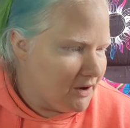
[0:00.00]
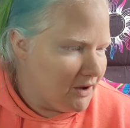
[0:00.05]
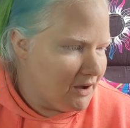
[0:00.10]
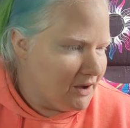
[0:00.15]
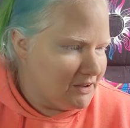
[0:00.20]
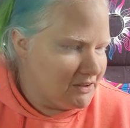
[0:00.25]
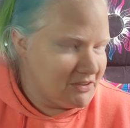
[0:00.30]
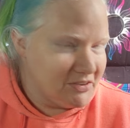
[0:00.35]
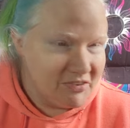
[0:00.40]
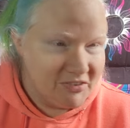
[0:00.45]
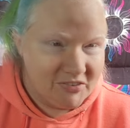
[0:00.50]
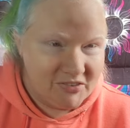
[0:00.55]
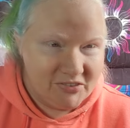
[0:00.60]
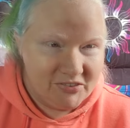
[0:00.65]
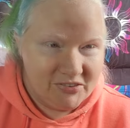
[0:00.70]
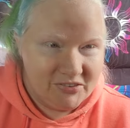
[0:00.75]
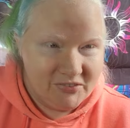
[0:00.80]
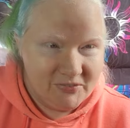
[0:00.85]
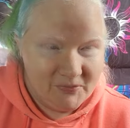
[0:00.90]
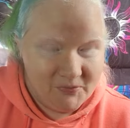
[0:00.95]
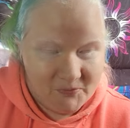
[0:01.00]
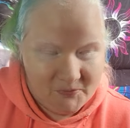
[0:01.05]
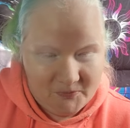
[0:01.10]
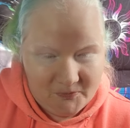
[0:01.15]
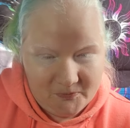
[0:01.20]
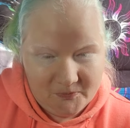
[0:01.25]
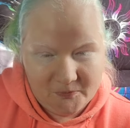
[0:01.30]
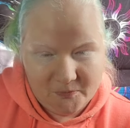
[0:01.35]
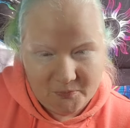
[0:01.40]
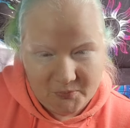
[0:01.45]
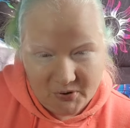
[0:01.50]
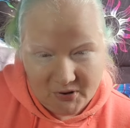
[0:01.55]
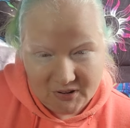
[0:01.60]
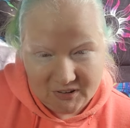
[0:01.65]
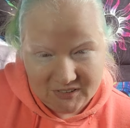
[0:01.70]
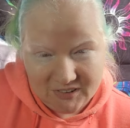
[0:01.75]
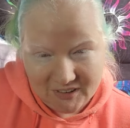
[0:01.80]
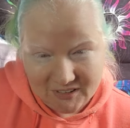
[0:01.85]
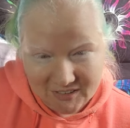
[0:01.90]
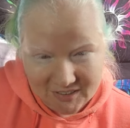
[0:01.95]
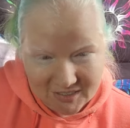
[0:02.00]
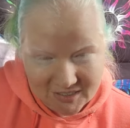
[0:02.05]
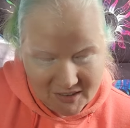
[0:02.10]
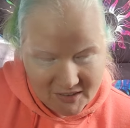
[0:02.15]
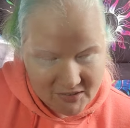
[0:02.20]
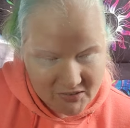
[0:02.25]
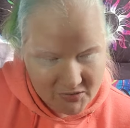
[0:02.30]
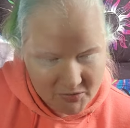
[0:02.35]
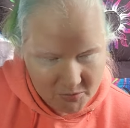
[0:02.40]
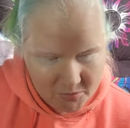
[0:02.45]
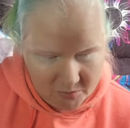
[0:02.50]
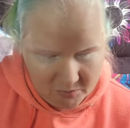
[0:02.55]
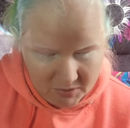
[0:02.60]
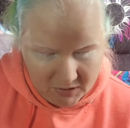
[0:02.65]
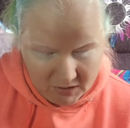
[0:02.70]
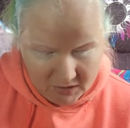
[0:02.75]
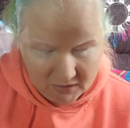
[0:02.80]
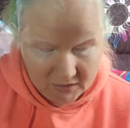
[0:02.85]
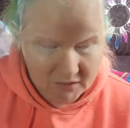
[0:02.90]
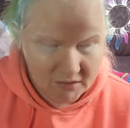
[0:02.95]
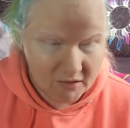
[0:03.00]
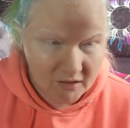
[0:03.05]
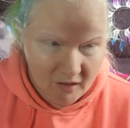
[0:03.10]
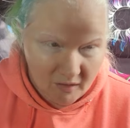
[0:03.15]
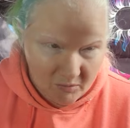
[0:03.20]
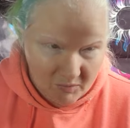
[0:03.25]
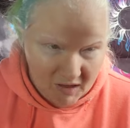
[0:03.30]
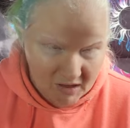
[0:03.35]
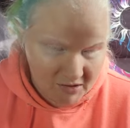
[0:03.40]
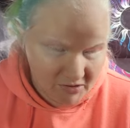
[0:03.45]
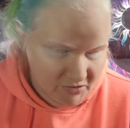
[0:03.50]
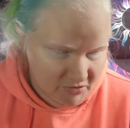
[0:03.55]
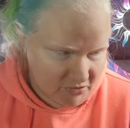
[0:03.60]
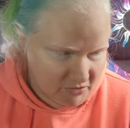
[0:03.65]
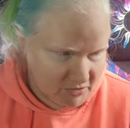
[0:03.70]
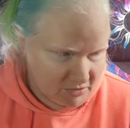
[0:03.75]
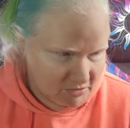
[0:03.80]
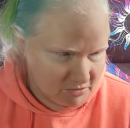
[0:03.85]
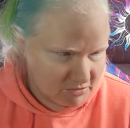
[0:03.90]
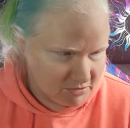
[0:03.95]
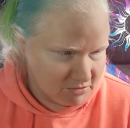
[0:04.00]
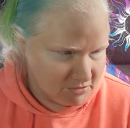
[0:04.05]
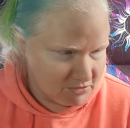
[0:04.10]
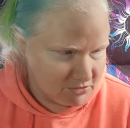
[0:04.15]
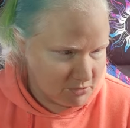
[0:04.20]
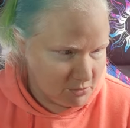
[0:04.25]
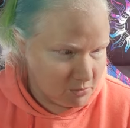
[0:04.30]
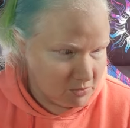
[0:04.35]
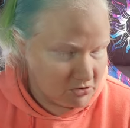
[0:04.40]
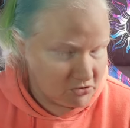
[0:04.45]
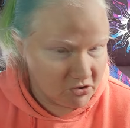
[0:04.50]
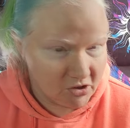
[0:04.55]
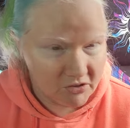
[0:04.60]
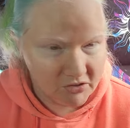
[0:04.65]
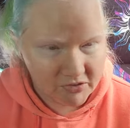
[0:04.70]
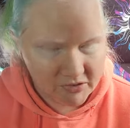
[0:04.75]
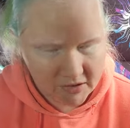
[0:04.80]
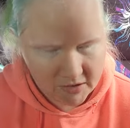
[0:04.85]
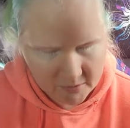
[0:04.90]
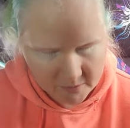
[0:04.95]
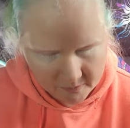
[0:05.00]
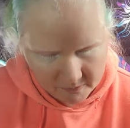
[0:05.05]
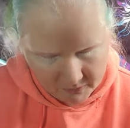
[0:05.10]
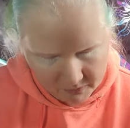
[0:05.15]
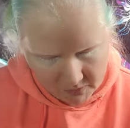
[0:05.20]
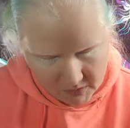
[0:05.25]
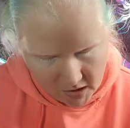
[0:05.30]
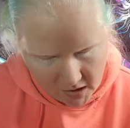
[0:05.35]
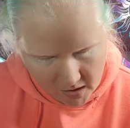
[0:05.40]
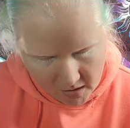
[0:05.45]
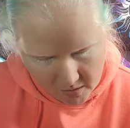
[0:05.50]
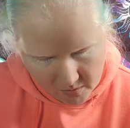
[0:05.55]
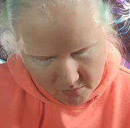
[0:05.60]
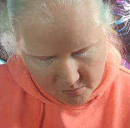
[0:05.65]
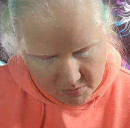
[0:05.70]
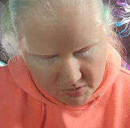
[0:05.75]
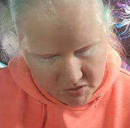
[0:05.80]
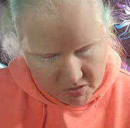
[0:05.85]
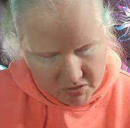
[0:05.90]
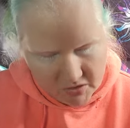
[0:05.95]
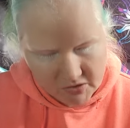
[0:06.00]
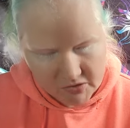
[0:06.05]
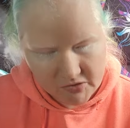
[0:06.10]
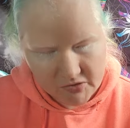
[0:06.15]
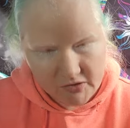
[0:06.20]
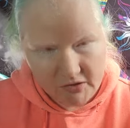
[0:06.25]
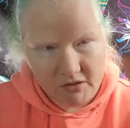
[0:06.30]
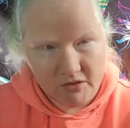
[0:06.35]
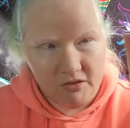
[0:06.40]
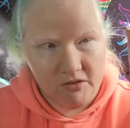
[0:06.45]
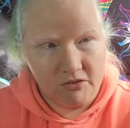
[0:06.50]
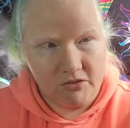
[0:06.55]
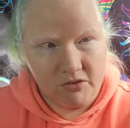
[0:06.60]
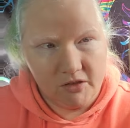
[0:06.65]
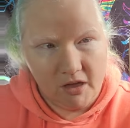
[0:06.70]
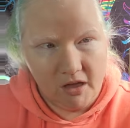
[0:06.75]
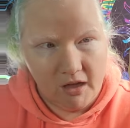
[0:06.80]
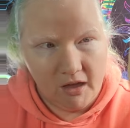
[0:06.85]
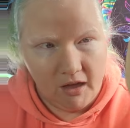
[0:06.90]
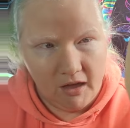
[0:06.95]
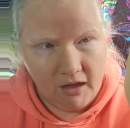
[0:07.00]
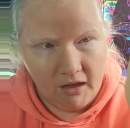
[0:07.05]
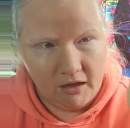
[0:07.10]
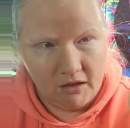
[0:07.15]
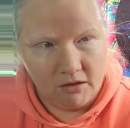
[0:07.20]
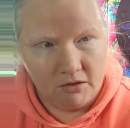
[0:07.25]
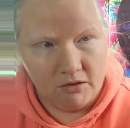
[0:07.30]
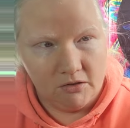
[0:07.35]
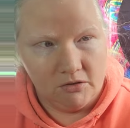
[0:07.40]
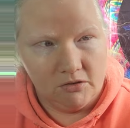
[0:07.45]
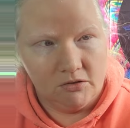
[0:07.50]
I predict this being a mess, so we shall see. Um, but this is a